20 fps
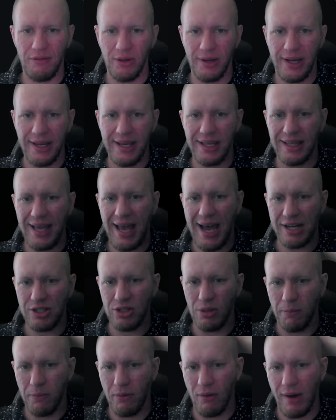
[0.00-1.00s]
Looking at the
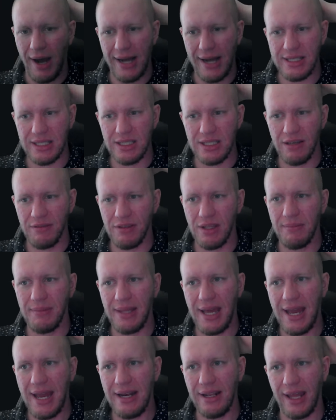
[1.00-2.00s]
actual prices of them
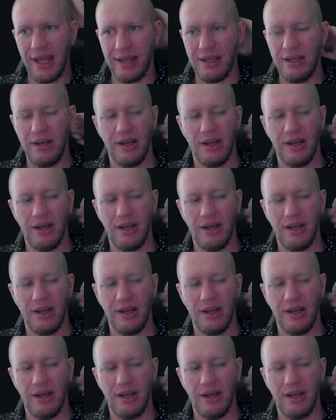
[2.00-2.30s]
then, like,